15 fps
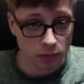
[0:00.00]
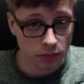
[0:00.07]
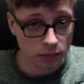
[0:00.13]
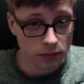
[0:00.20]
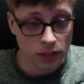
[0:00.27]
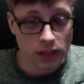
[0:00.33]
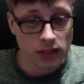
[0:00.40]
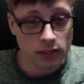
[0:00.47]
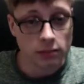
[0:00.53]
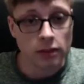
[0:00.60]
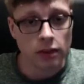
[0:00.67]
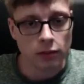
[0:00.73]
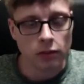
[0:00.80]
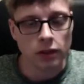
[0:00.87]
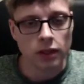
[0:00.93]
Not
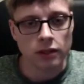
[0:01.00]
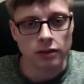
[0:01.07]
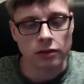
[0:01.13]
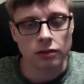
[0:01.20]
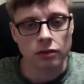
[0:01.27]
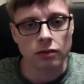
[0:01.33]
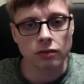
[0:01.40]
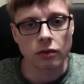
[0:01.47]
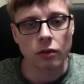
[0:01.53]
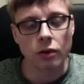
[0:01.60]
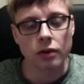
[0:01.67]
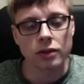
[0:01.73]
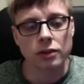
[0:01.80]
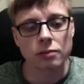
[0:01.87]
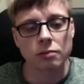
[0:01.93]
something I would like to do, of
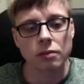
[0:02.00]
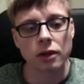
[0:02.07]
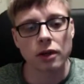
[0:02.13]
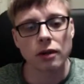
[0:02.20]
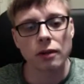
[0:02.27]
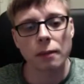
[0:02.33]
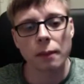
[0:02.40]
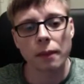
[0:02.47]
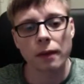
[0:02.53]
course, but